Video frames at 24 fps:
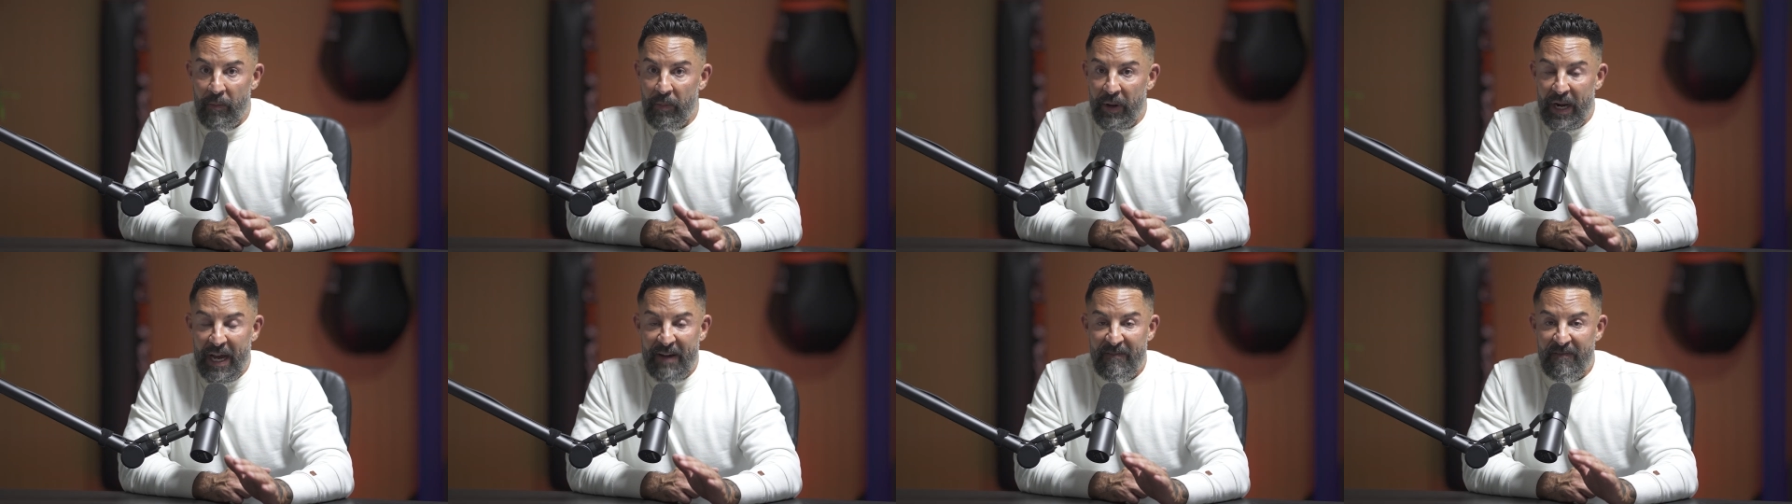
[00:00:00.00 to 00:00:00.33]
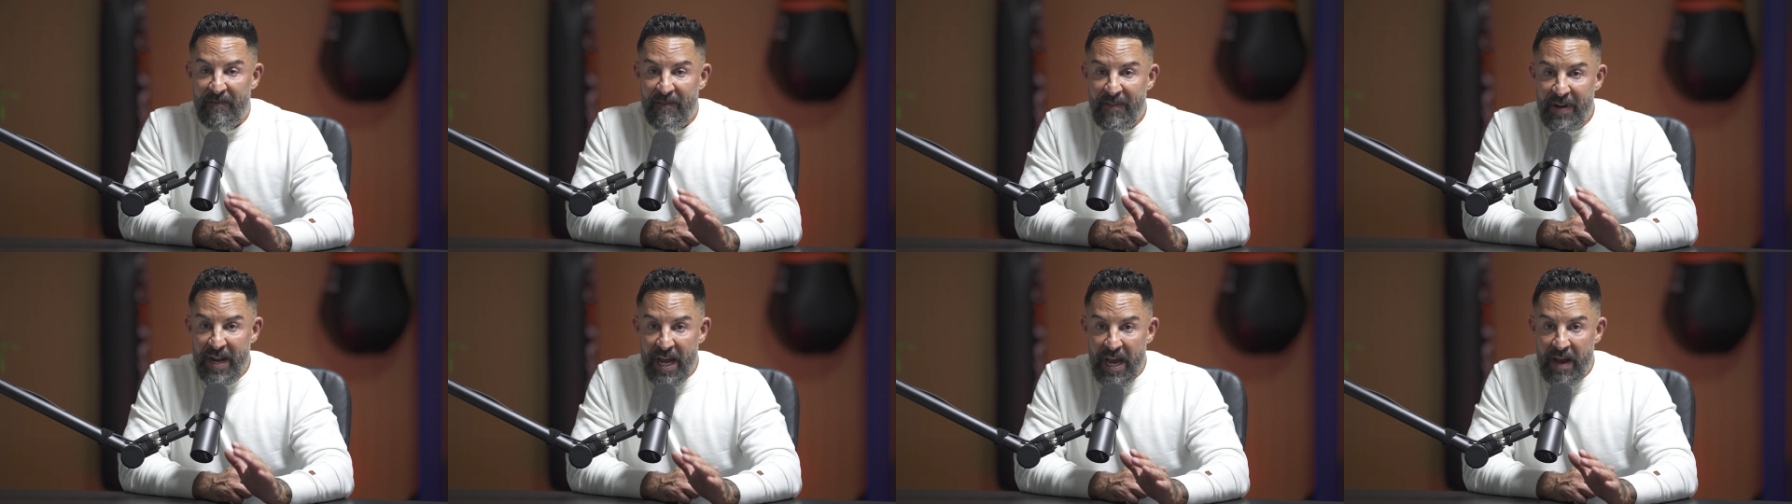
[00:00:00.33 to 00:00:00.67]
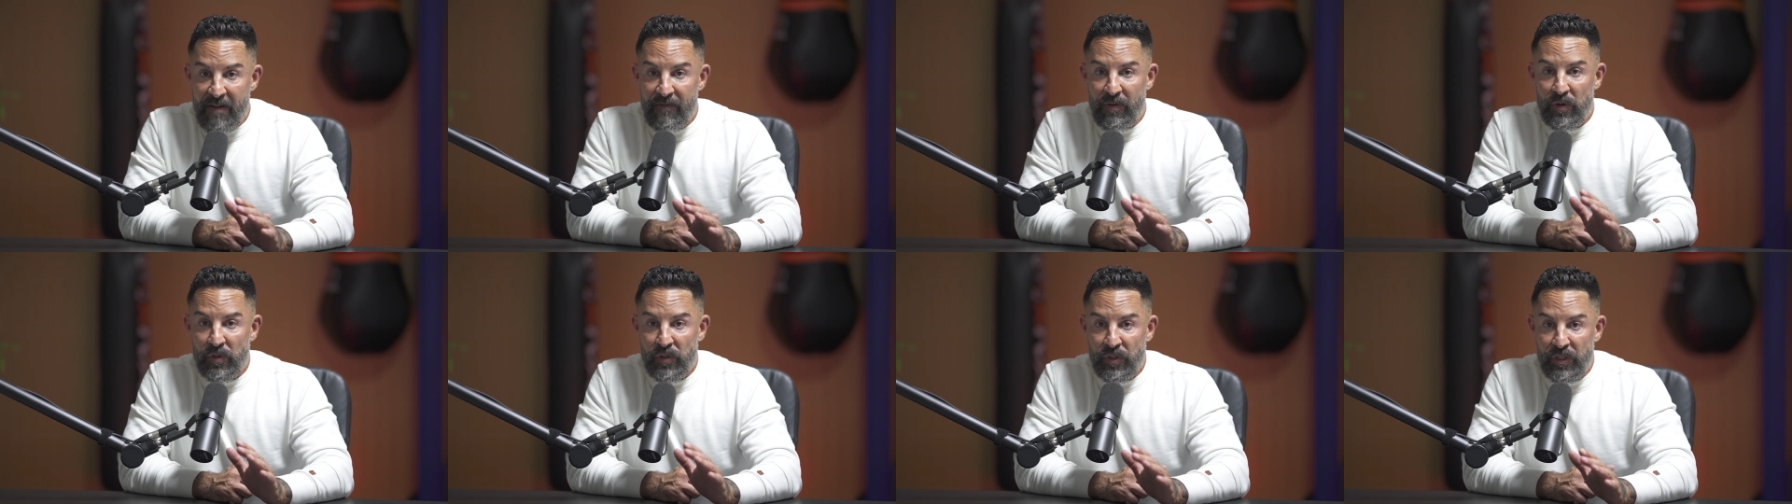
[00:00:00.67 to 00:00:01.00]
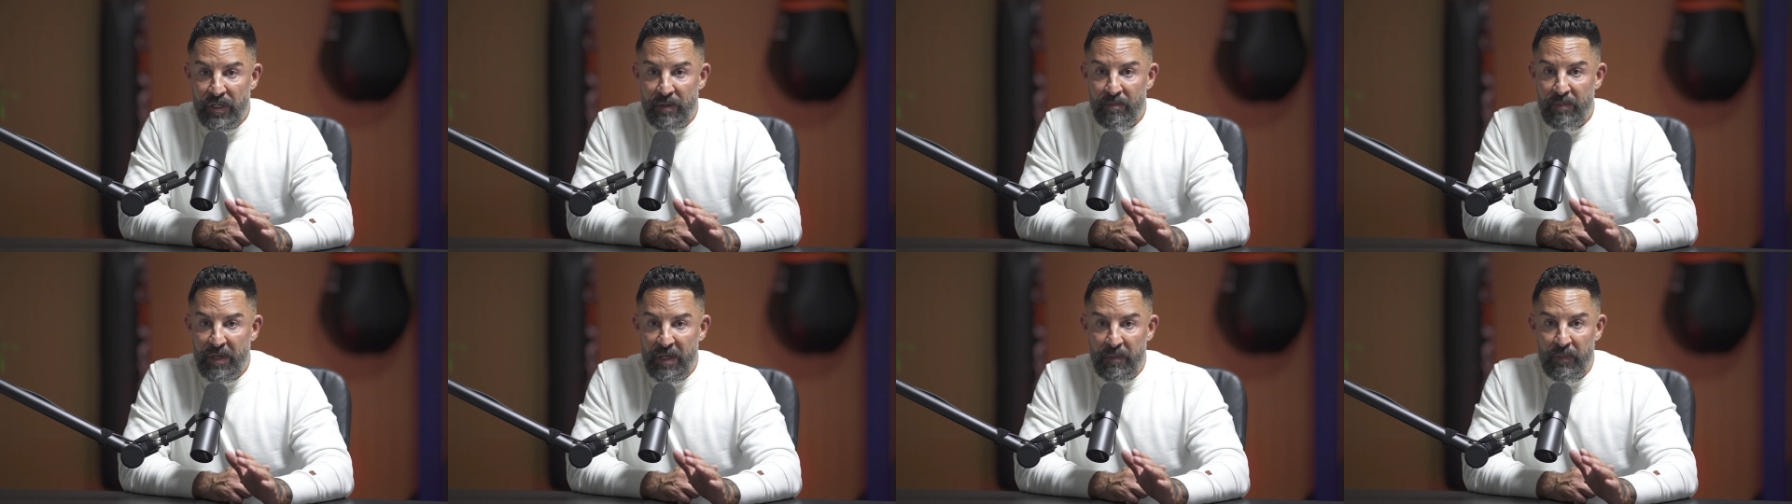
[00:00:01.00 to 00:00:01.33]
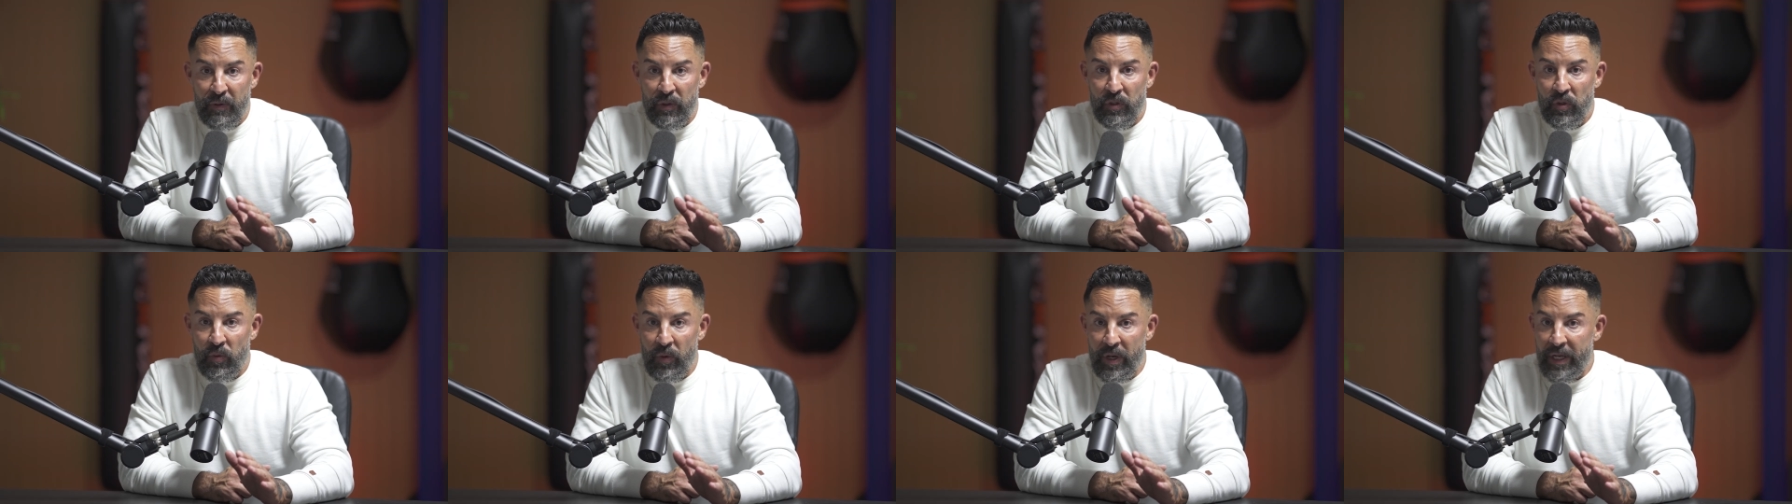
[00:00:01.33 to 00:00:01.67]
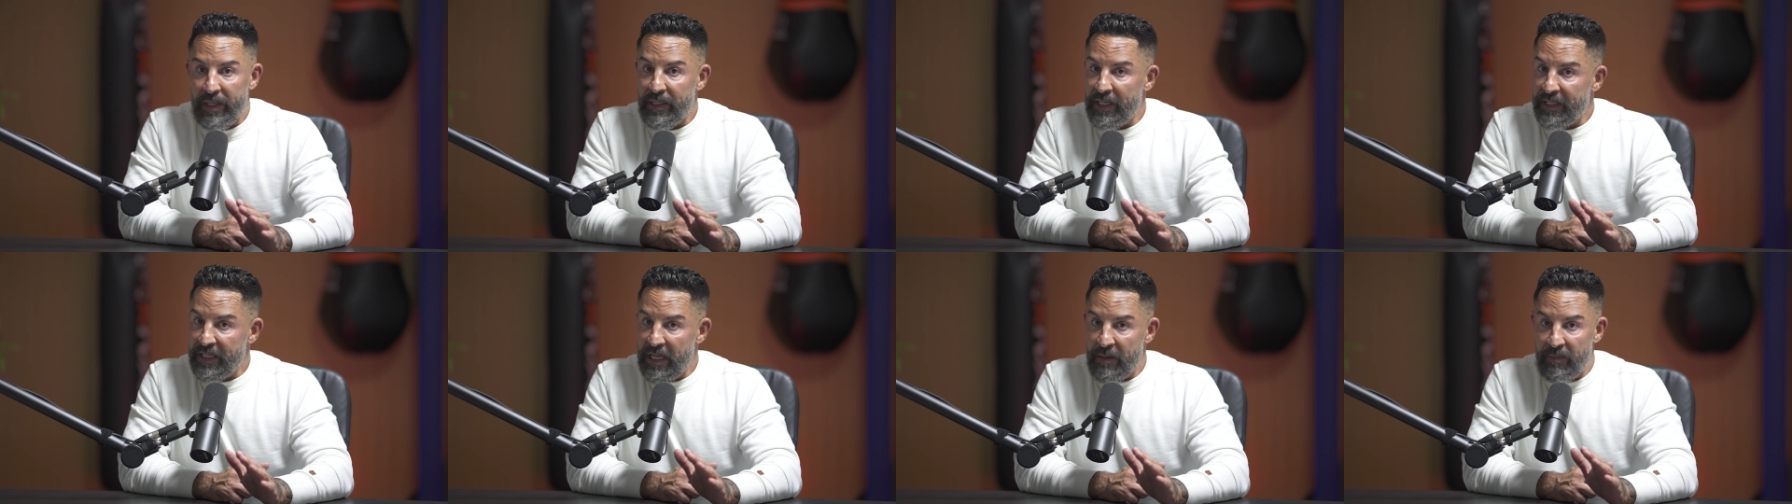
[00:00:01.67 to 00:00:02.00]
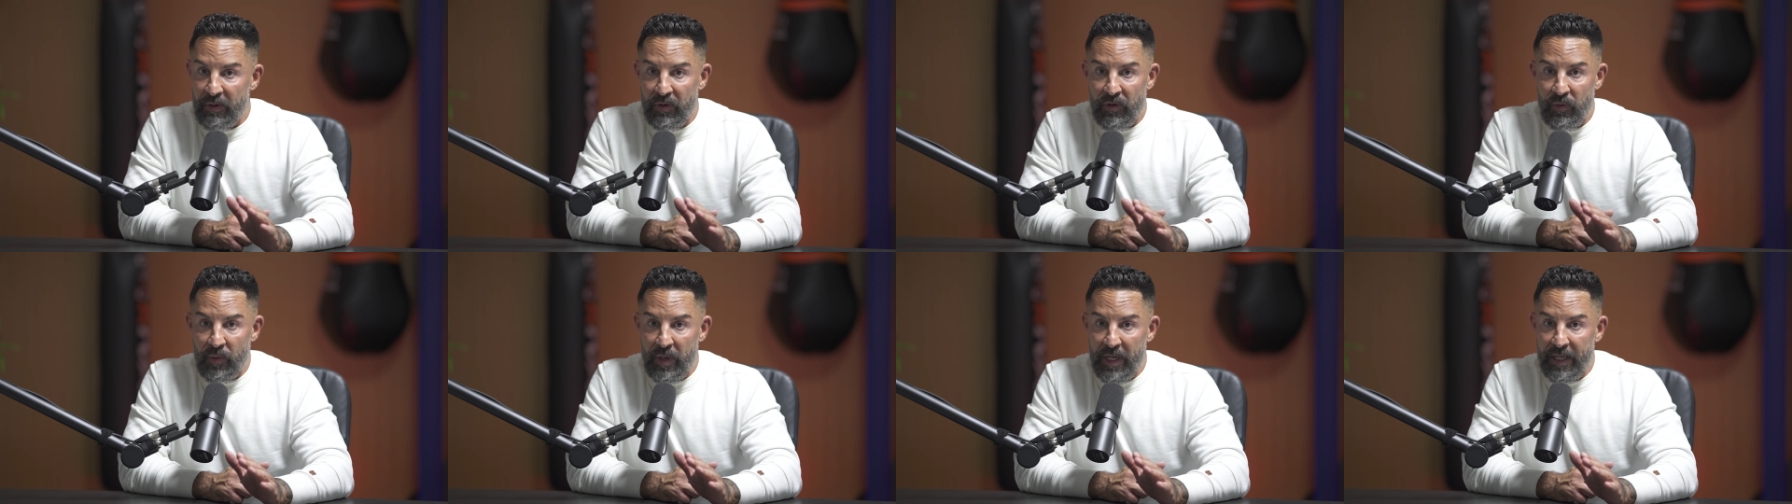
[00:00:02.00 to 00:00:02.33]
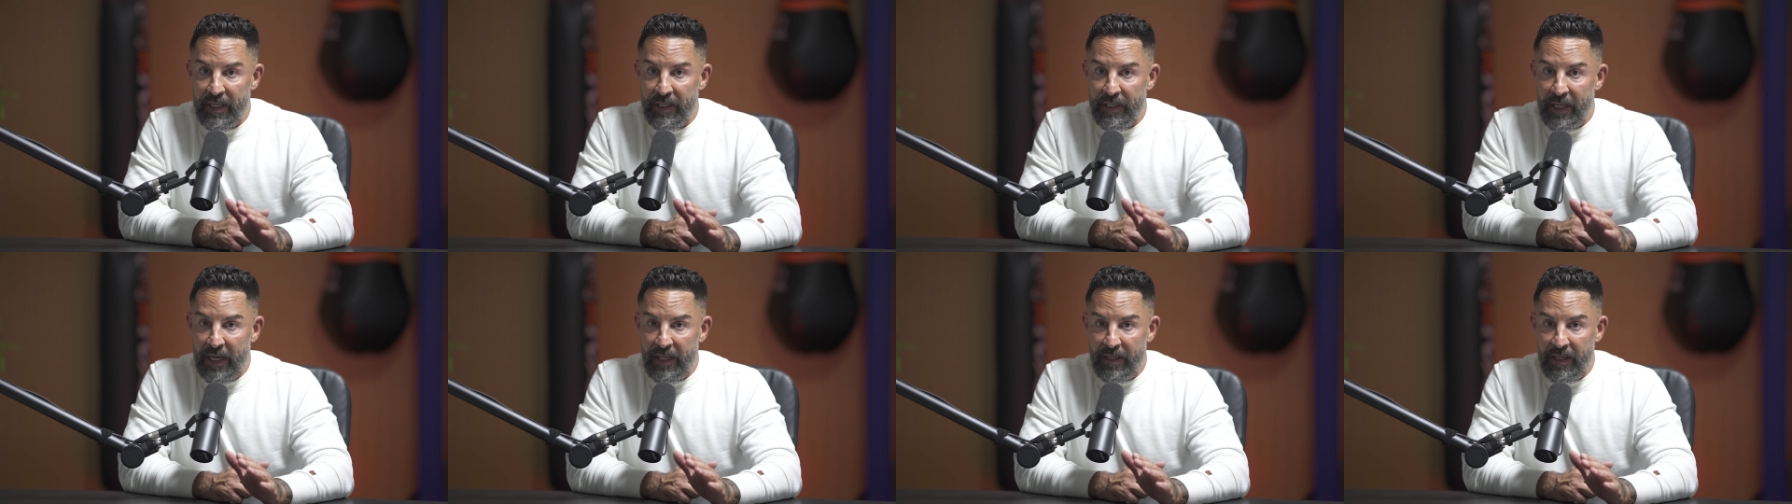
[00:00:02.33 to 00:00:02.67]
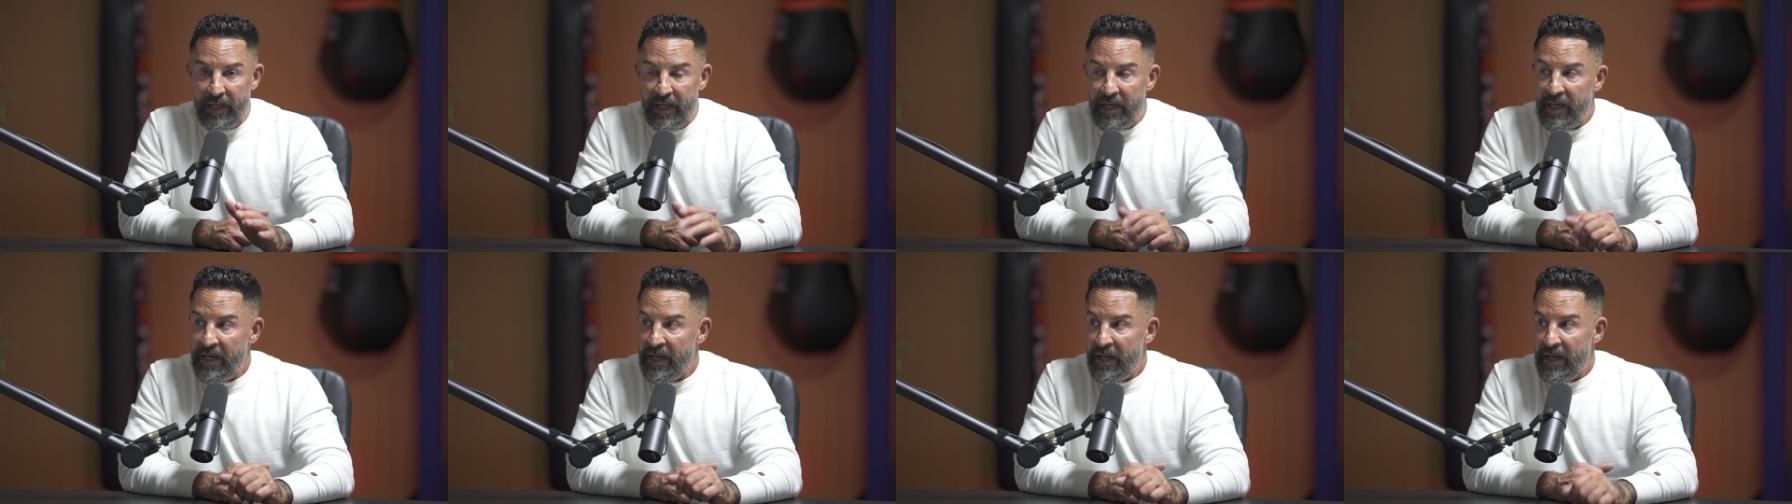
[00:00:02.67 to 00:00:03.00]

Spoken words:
but I've never seen people tweak like they've been tweaking lately.